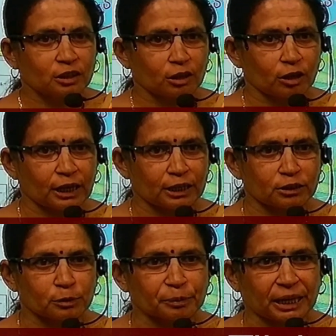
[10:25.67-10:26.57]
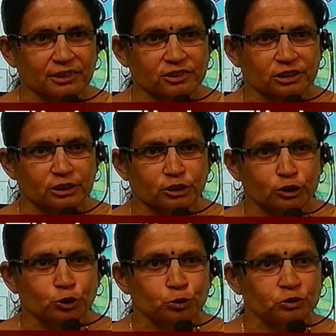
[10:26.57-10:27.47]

and the palisade tissues.